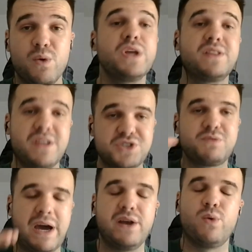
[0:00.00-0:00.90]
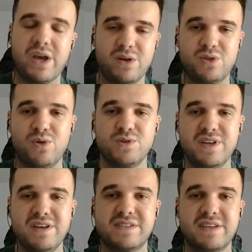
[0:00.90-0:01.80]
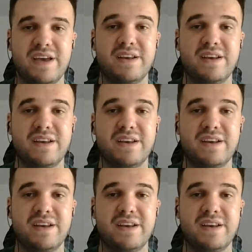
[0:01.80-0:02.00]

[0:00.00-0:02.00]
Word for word: We teach, by the way, those things